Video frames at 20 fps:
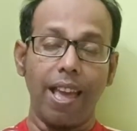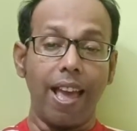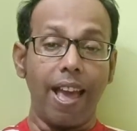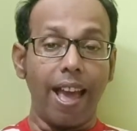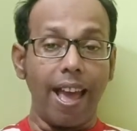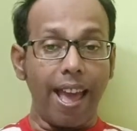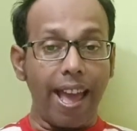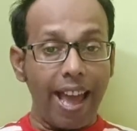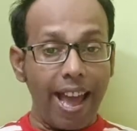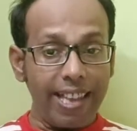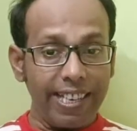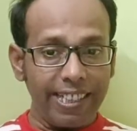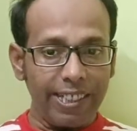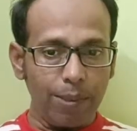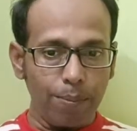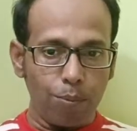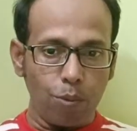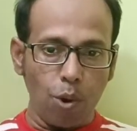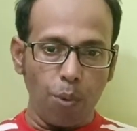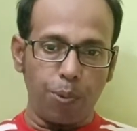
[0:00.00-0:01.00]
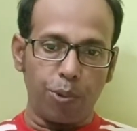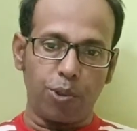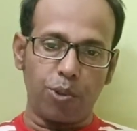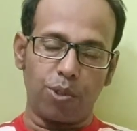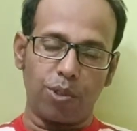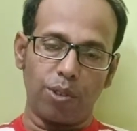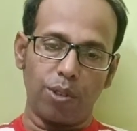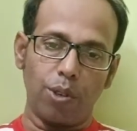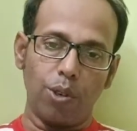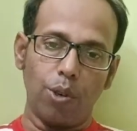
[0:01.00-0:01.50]
As it
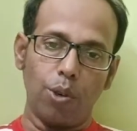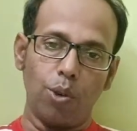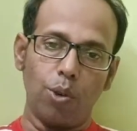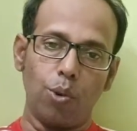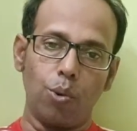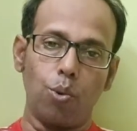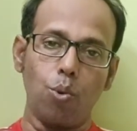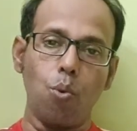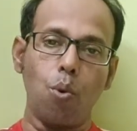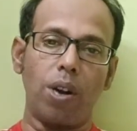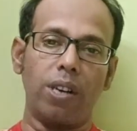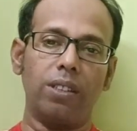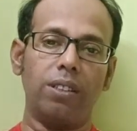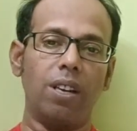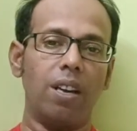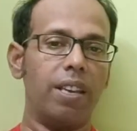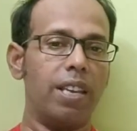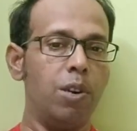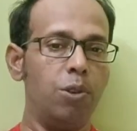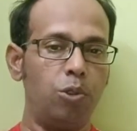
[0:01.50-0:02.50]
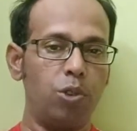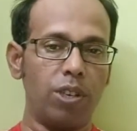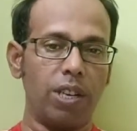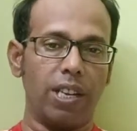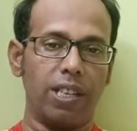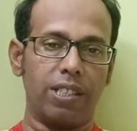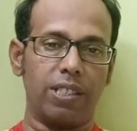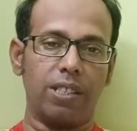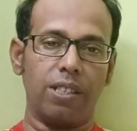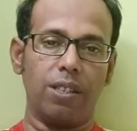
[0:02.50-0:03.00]
moves toward the
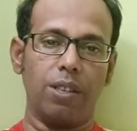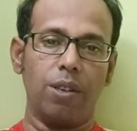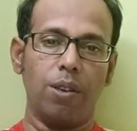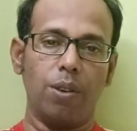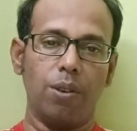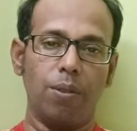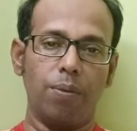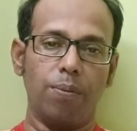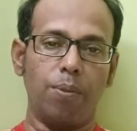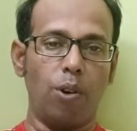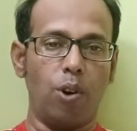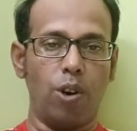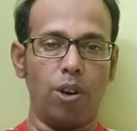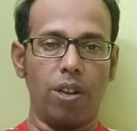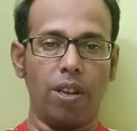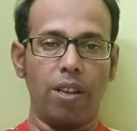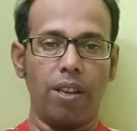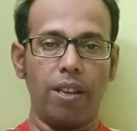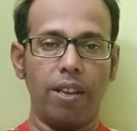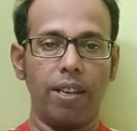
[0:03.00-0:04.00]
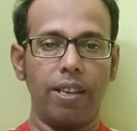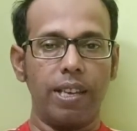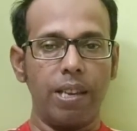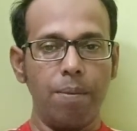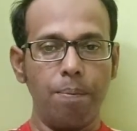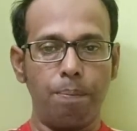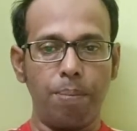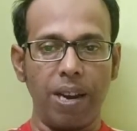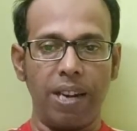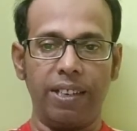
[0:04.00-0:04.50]
uterus for
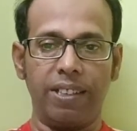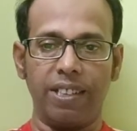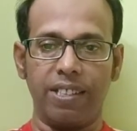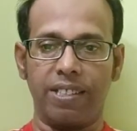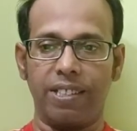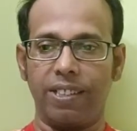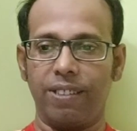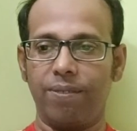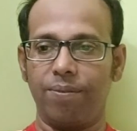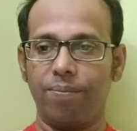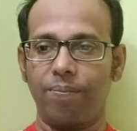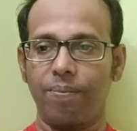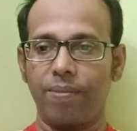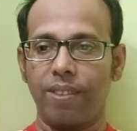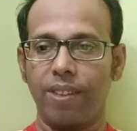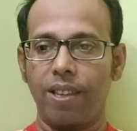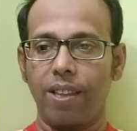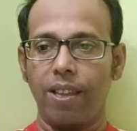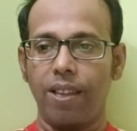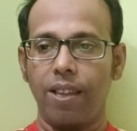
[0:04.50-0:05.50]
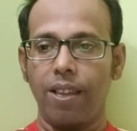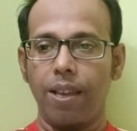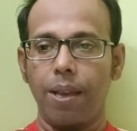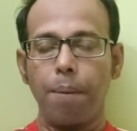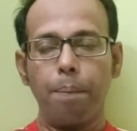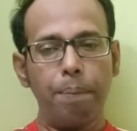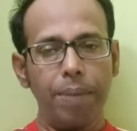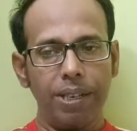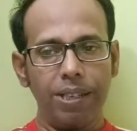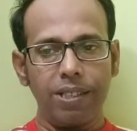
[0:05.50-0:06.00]
implantation,
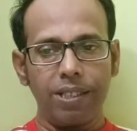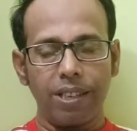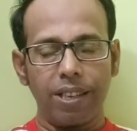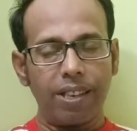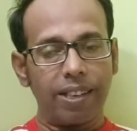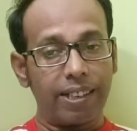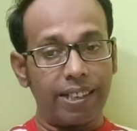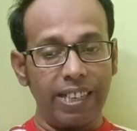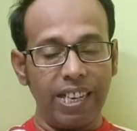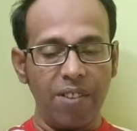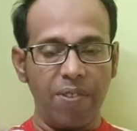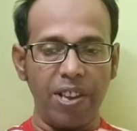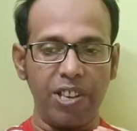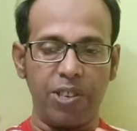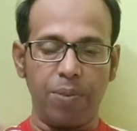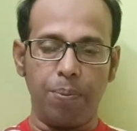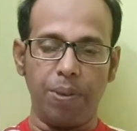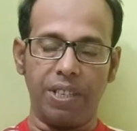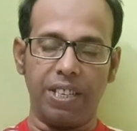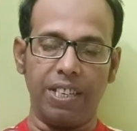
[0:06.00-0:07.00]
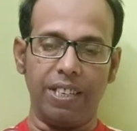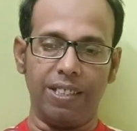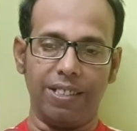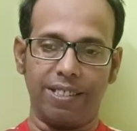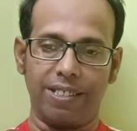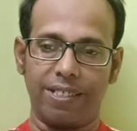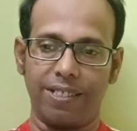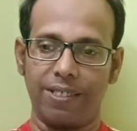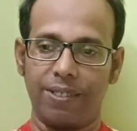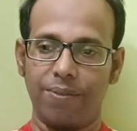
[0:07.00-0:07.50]
means cleavage
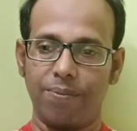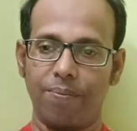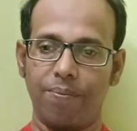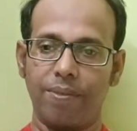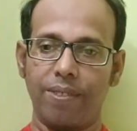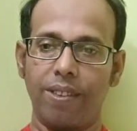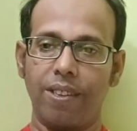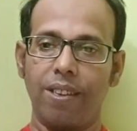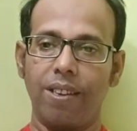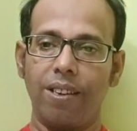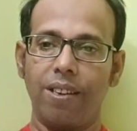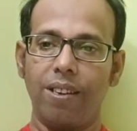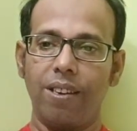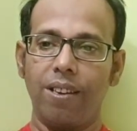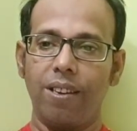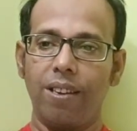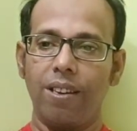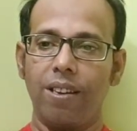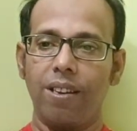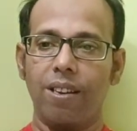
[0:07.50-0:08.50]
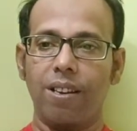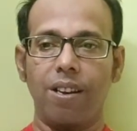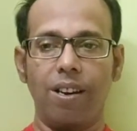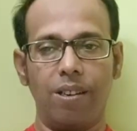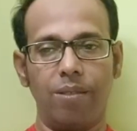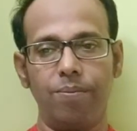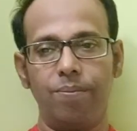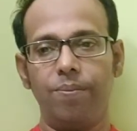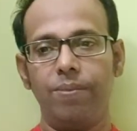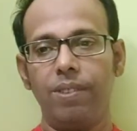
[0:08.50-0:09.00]
begins.
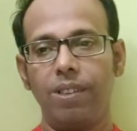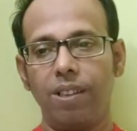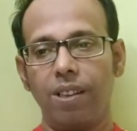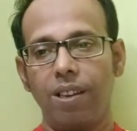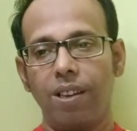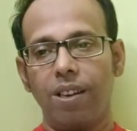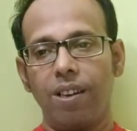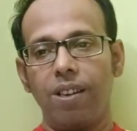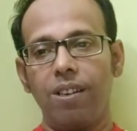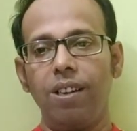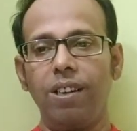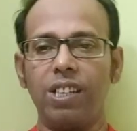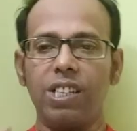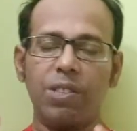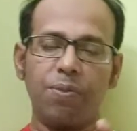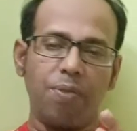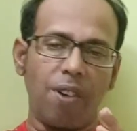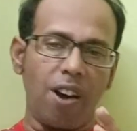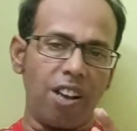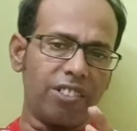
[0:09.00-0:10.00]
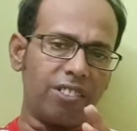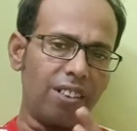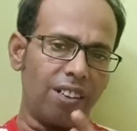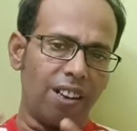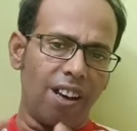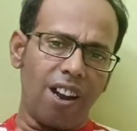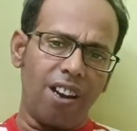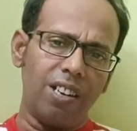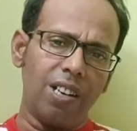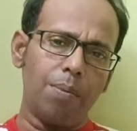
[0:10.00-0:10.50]
Come, let us first
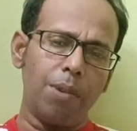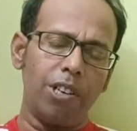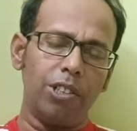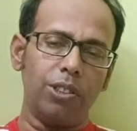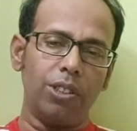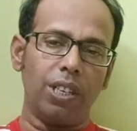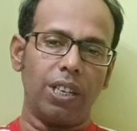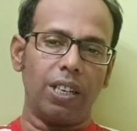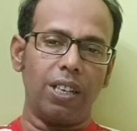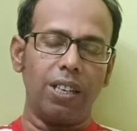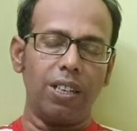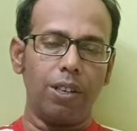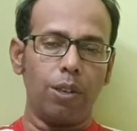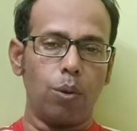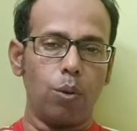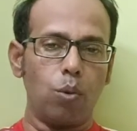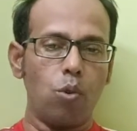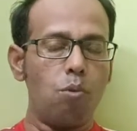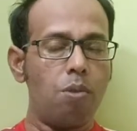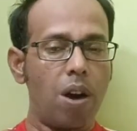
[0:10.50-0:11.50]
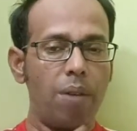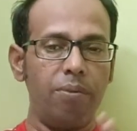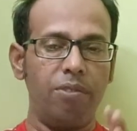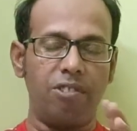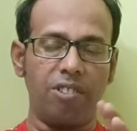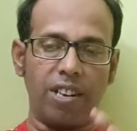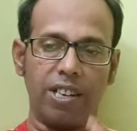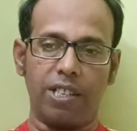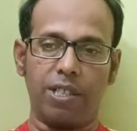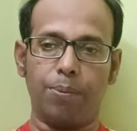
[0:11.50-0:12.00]
learn about the ovum
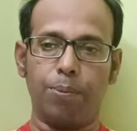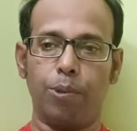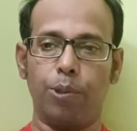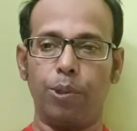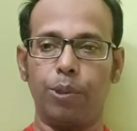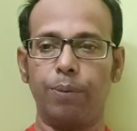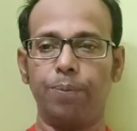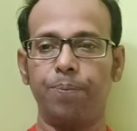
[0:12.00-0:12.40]
transport.